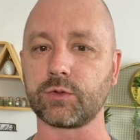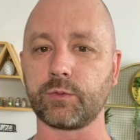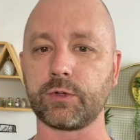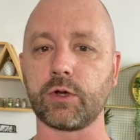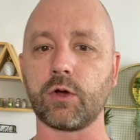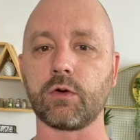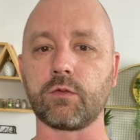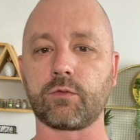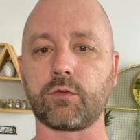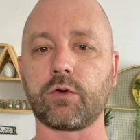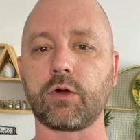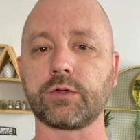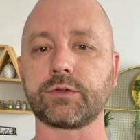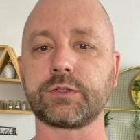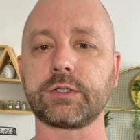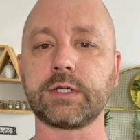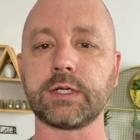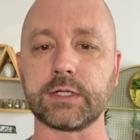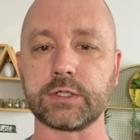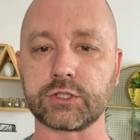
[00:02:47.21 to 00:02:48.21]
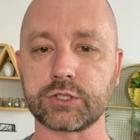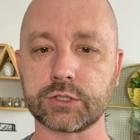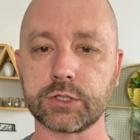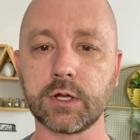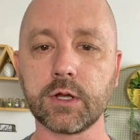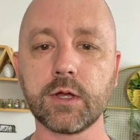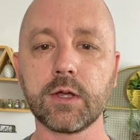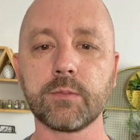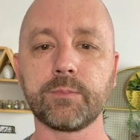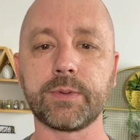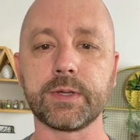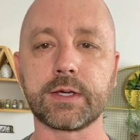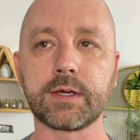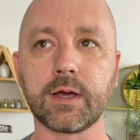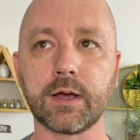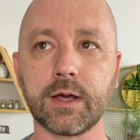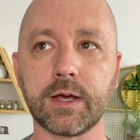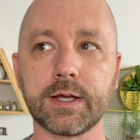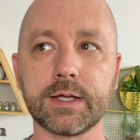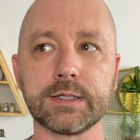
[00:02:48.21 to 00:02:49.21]
we overall teach
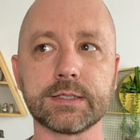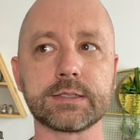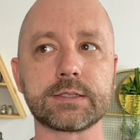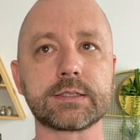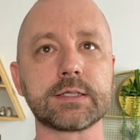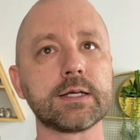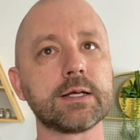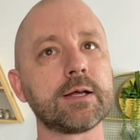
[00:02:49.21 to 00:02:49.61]
because